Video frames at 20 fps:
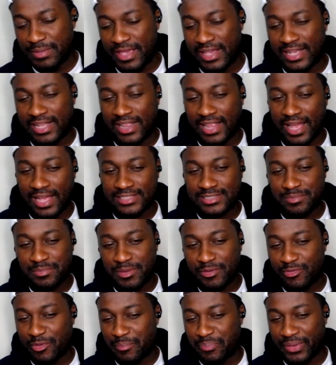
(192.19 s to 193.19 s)
inclined to
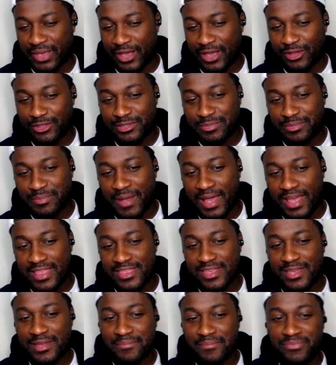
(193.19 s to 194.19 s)
be repelled by
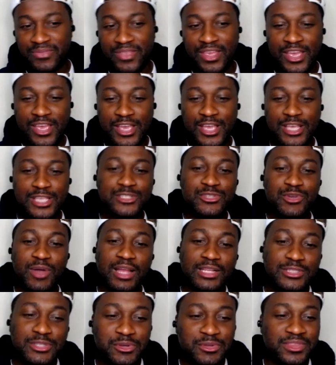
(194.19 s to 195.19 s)
them. So I do
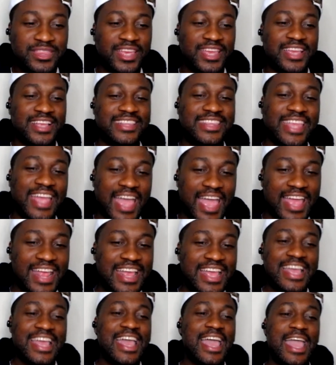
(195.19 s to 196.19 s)
think that
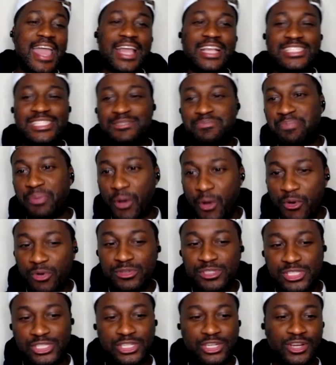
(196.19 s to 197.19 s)

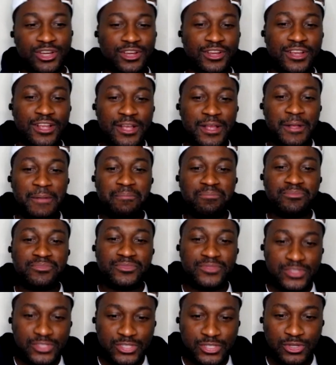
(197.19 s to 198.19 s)
exposure
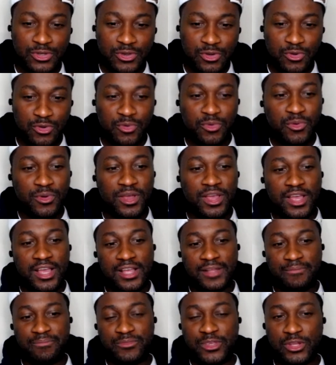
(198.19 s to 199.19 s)
to,
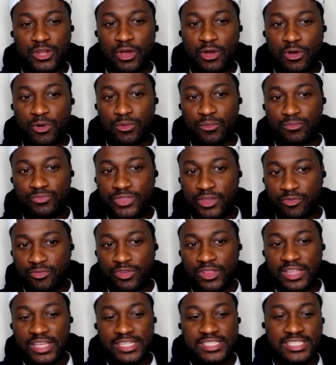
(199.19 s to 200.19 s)
you know, the
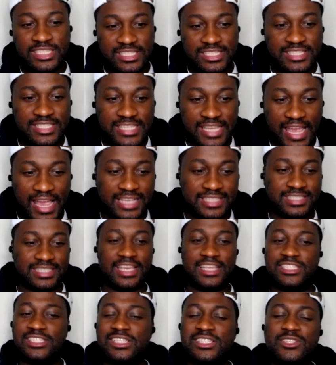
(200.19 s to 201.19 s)
religious texts
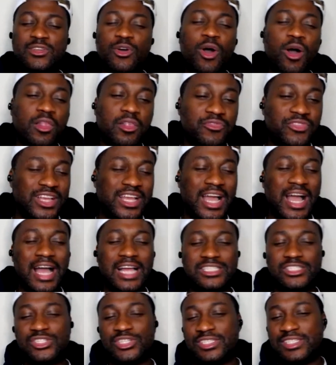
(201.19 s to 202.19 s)
and just all of the
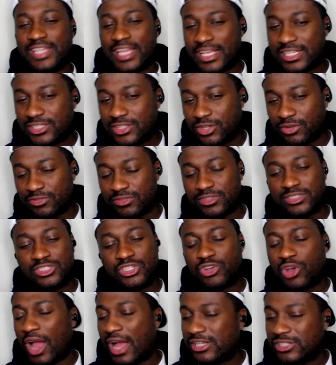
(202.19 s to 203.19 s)
contradictor
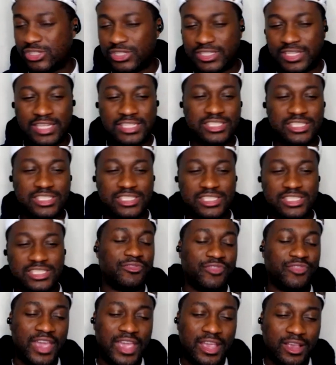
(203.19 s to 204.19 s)
contradictions
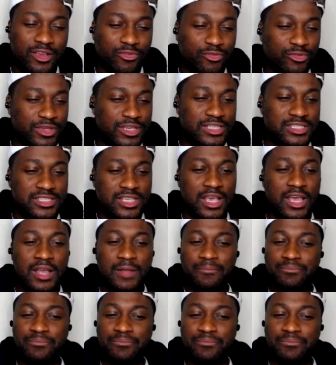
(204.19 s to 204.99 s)
and vagaries